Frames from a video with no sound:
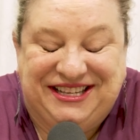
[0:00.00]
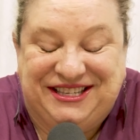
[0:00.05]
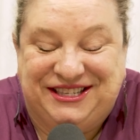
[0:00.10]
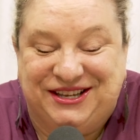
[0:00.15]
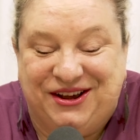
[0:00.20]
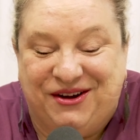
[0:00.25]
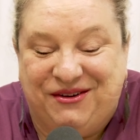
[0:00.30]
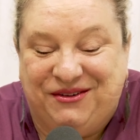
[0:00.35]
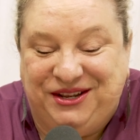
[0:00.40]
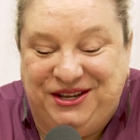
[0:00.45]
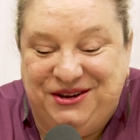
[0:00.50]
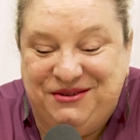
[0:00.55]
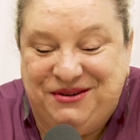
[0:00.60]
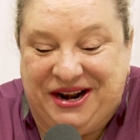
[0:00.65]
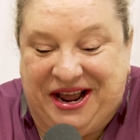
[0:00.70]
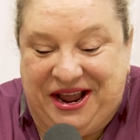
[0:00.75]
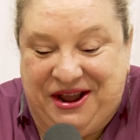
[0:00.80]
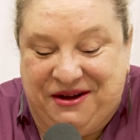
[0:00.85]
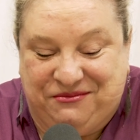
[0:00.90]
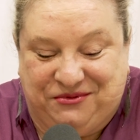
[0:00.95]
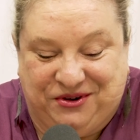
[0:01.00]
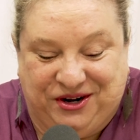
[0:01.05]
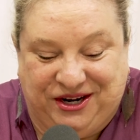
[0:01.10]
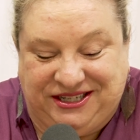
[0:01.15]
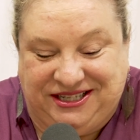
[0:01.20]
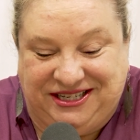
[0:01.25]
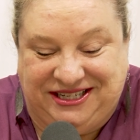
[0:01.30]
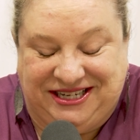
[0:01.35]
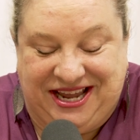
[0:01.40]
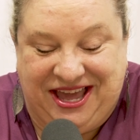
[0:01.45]
So you and I have
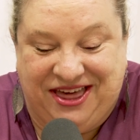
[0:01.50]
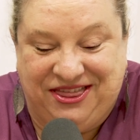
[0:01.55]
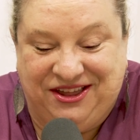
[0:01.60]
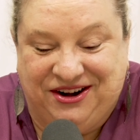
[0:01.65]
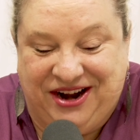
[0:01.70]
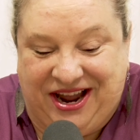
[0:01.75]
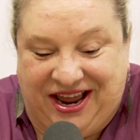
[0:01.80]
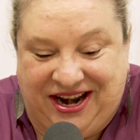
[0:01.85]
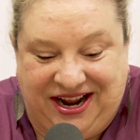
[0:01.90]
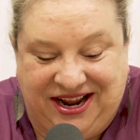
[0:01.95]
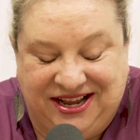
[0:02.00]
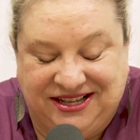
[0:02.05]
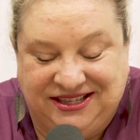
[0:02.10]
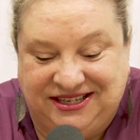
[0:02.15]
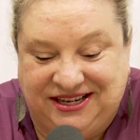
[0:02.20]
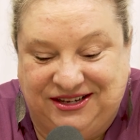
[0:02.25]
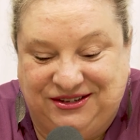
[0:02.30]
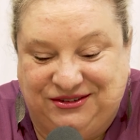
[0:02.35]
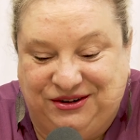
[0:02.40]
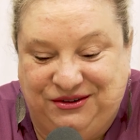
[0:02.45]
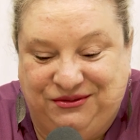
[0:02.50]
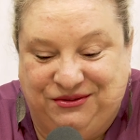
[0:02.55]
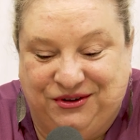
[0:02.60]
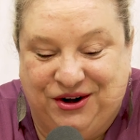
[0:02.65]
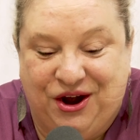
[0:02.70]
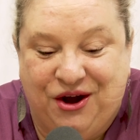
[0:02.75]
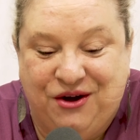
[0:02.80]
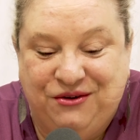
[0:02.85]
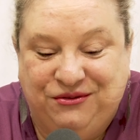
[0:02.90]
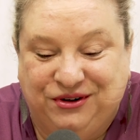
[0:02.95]
worked together at Ancestry
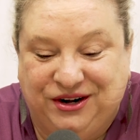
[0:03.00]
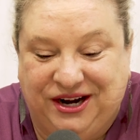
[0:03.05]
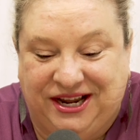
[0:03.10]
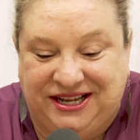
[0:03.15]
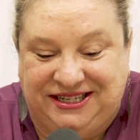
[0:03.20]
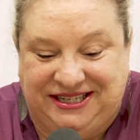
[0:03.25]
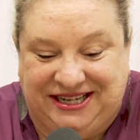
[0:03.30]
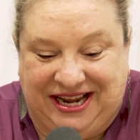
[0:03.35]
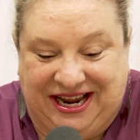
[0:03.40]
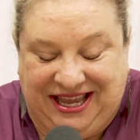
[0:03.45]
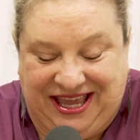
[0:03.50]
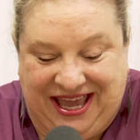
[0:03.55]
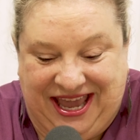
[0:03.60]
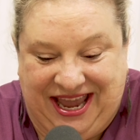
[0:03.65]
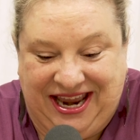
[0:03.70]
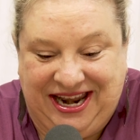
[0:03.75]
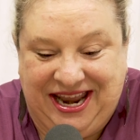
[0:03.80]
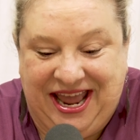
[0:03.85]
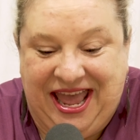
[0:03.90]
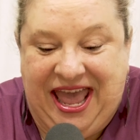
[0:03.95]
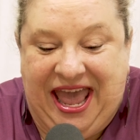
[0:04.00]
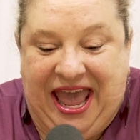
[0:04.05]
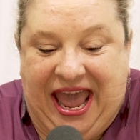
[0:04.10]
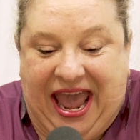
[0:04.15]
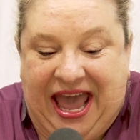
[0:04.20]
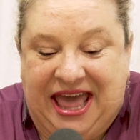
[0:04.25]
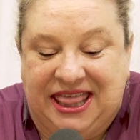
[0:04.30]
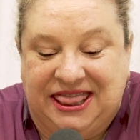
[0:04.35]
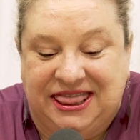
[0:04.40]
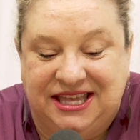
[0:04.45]
for over a decade,
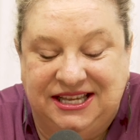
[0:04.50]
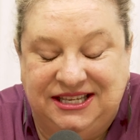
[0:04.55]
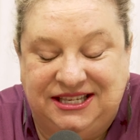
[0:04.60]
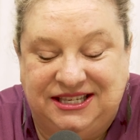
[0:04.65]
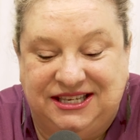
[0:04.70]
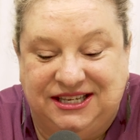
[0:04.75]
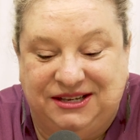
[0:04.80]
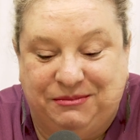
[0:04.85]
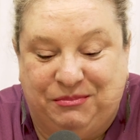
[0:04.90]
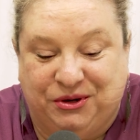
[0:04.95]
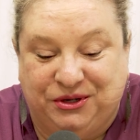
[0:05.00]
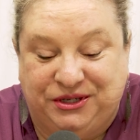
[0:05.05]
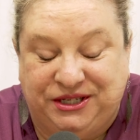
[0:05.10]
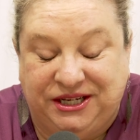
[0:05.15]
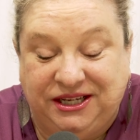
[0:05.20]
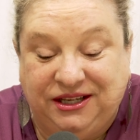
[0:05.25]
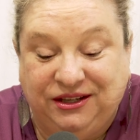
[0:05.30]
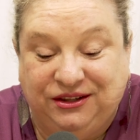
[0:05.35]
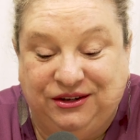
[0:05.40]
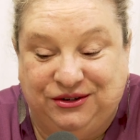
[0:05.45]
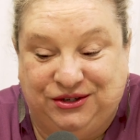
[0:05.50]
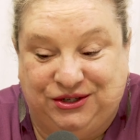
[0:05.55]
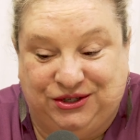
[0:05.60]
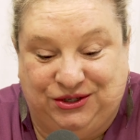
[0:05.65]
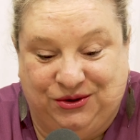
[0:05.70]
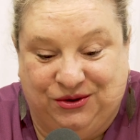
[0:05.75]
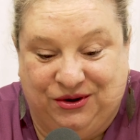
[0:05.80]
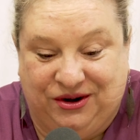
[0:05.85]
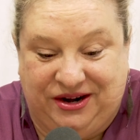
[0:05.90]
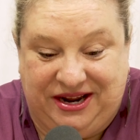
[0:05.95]
and this particular
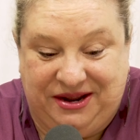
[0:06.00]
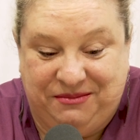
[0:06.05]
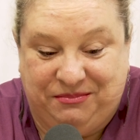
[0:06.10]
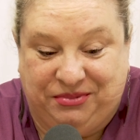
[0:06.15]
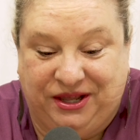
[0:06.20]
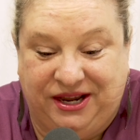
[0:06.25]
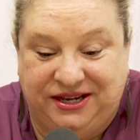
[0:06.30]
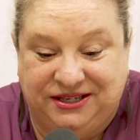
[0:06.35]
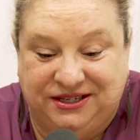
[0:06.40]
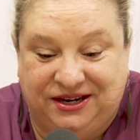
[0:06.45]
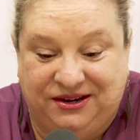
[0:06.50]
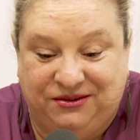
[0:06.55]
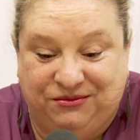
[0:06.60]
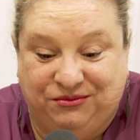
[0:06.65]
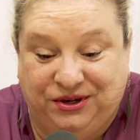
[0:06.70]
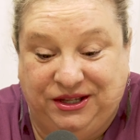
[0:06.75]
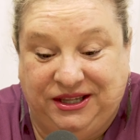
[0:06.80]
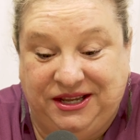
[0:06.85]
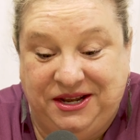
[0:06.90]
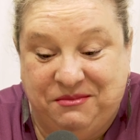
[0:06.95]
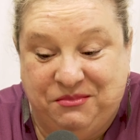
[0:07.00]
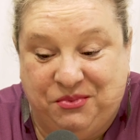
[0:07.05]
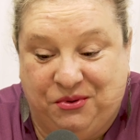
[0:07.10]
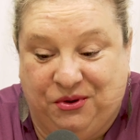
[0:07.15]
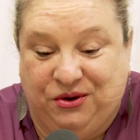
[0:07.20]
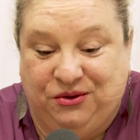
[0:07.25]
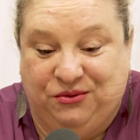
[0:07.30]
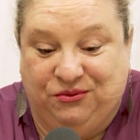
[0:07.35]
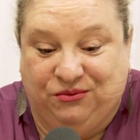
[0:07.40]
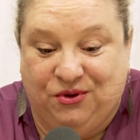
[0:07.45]
story plays a really
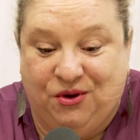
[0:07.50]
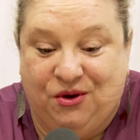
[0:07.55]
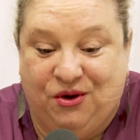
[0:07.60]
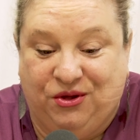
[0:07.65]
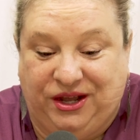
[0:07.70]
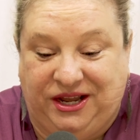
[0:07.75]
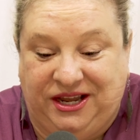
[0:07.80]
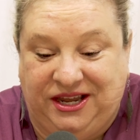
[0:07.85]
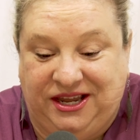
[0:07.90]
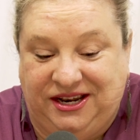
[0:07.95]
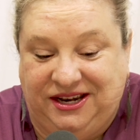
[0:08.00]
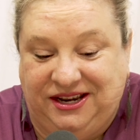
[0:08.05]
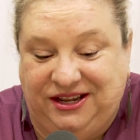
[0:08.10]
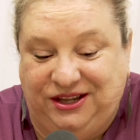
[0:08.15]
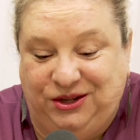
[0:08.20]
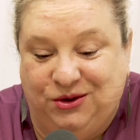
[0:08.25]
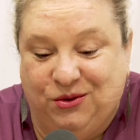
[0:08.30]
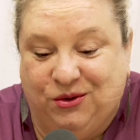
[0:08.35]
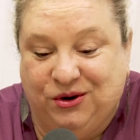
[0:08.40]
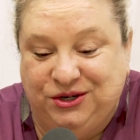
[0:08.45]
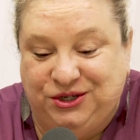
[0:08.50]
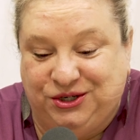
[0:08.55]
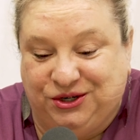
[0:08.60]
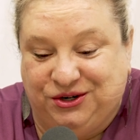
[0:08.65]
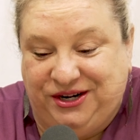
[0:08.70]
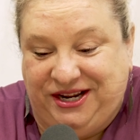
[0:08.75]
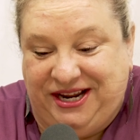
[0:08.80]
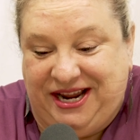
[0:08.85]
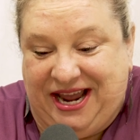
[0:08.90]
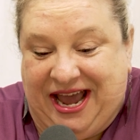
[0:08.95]
important role in your
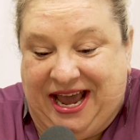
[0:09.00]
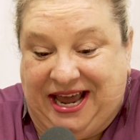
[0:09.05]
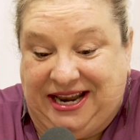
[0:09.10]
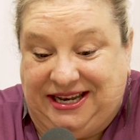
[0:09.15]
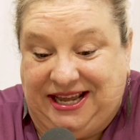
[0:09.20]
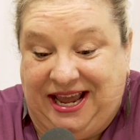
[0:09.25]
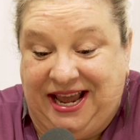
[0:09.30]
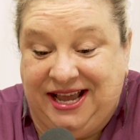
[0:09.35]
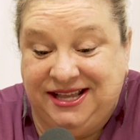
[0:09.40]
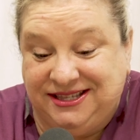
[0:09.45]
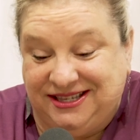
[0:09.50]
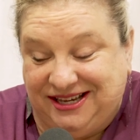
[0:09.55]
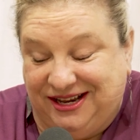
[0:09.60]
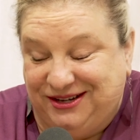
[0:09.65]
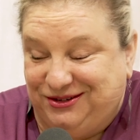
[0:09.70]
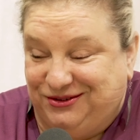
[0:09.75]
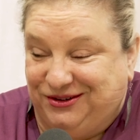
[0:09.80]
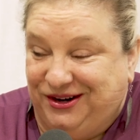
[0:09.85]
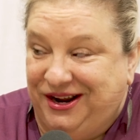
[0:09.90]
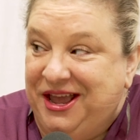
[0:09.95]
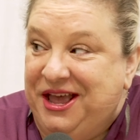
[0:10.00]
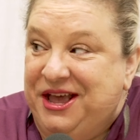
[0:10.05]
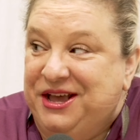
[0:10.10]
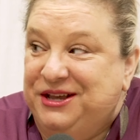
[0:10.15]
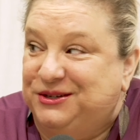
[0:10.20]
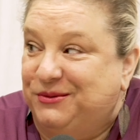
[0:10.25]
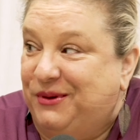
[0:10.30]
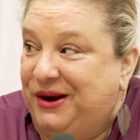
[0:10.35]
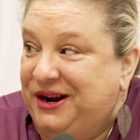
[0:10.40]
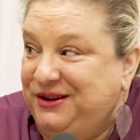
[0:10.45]
journey at Ancestry.
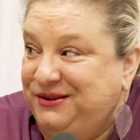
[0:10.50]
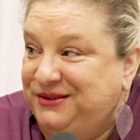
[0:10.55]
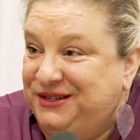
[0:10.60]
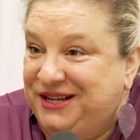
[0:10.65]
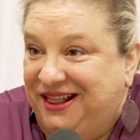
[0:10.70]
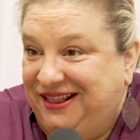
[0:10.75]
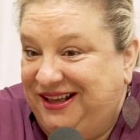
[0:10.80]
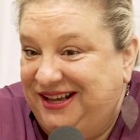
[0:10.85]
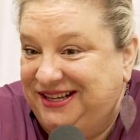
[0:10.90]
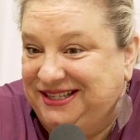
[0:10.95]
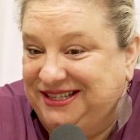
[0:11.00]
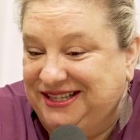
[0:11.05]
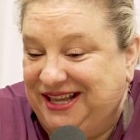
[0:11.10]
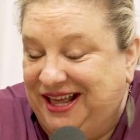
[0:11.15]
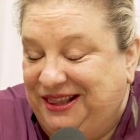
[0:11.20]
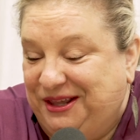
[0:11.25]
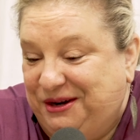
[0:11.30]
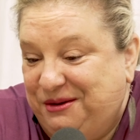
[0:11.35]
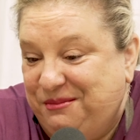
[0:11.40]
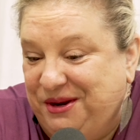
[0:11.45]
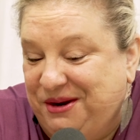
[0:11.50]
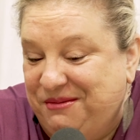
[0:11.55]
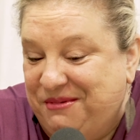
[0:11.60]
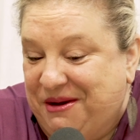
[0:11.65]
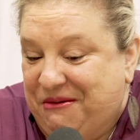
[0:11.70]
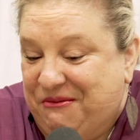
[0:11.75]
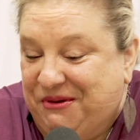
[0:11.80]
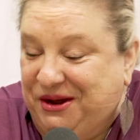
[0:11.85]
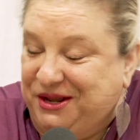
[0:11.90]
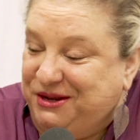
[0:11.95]
So why don't you tell us a little bit
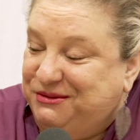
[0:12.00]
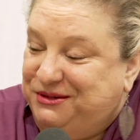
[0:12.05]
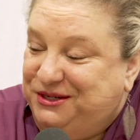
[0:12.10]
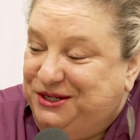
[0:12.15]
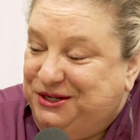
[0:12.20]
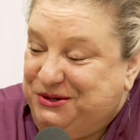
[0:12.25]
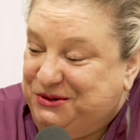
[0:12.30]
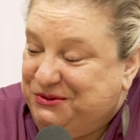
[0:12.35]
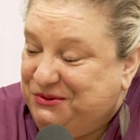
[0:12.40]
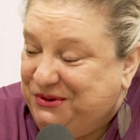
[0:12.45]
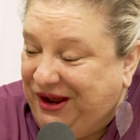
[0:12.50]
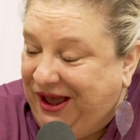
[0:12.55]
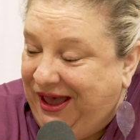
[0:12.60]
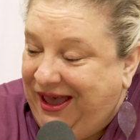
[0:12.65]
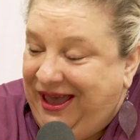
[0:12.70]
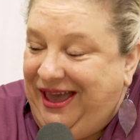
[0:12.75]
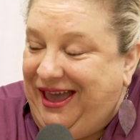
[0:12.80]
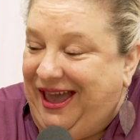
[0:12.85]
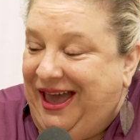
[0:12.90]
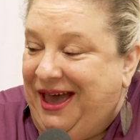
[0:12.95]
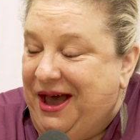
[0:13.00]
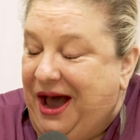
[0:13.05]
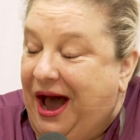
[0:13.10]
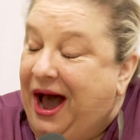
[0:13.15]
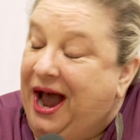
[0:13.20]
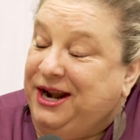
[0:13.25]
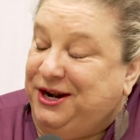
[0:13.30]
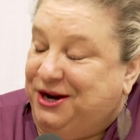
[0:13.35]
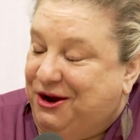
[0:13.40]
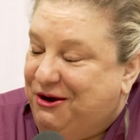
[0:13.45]
about what you do? Uh,
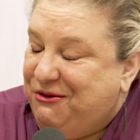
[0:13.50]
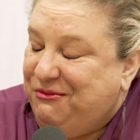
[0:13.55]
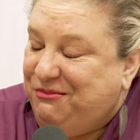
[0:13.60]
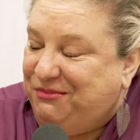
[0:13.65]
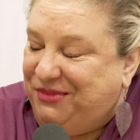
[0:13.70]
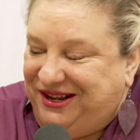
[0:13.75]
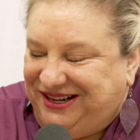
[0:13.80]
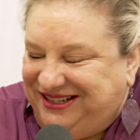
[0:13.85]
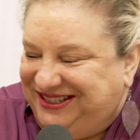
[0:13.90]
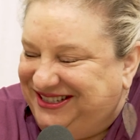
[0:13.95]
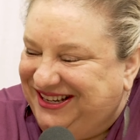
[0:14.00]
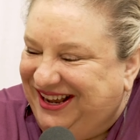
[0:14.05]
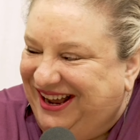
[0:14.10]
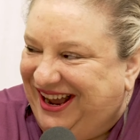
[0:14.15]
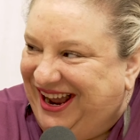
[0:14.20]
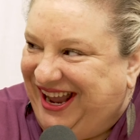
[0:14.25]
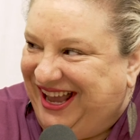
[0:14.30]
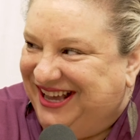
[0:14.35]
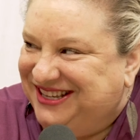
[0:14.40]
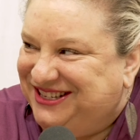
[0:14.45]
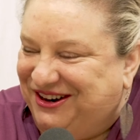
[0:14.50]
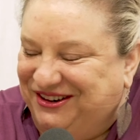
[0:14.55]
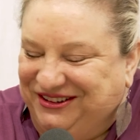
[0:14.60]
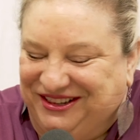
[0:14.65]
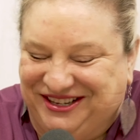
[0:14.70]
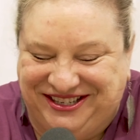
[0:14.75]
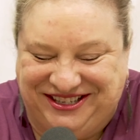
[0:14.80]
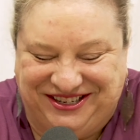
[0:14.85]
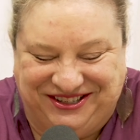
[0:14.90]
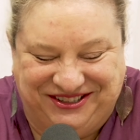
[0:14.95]
I know, but I guess our
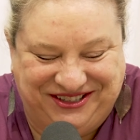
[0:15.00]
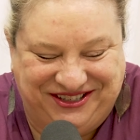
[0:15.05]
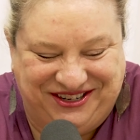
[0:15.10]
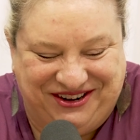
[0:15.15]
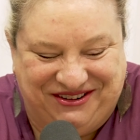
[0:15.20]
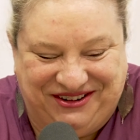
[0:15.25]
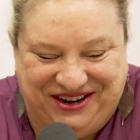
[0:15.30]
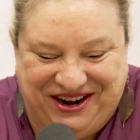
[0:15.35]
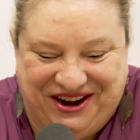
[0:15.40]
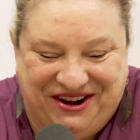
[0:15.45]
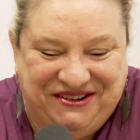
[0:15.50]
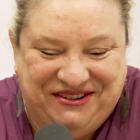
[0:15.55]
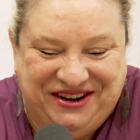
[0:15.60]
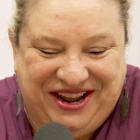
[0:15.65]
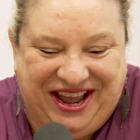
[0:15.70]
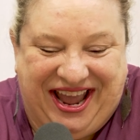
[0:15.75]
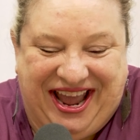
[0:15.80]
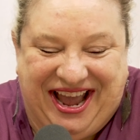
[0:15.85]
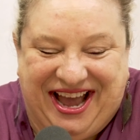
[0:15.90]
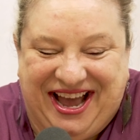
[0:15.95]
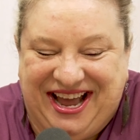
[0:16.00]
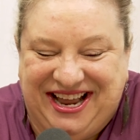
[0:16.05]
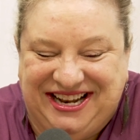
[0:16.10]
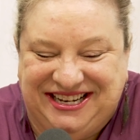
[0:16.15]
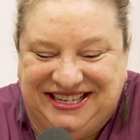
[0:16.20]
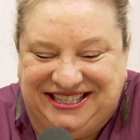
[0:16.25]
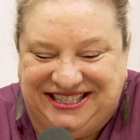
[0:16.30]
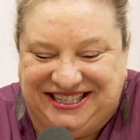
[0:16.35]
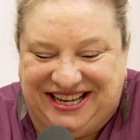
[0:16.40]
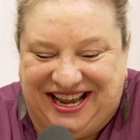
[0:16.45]
listeners don't know,
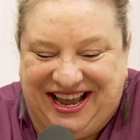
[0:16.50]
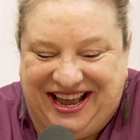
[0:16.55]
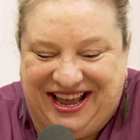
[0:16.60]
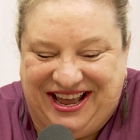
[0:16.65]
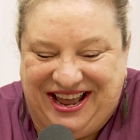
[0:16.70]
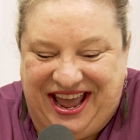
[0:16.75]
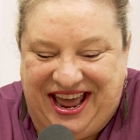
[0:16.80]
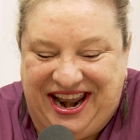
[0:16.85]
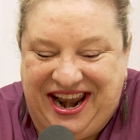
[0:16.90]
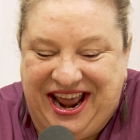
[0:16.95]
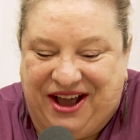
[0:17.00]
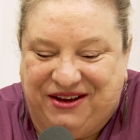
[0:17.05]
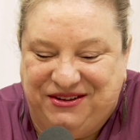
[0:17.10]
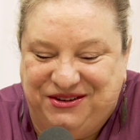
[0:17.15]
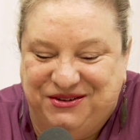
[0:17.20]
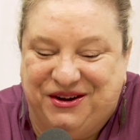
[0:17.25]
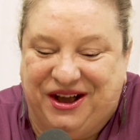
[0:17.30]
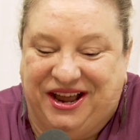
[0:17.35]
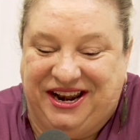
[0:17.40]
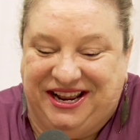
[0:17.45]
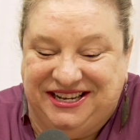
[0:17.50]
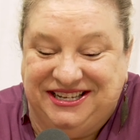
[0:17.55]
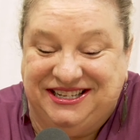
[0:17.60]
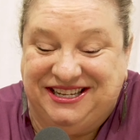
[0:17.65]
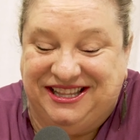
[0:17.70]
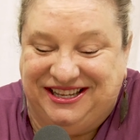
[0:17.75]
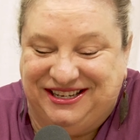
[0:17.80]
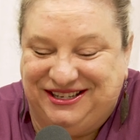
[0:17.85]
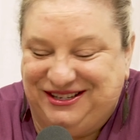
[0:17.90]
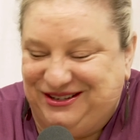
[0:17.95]
and, uh, and how you got
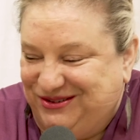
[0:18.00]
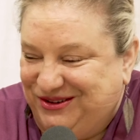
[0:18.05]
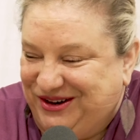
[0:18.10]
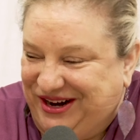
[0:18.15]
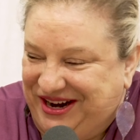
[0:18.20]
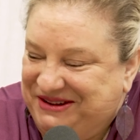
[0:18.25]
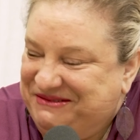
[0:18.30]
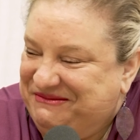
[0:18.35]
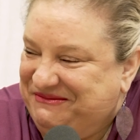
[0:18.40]
into this story.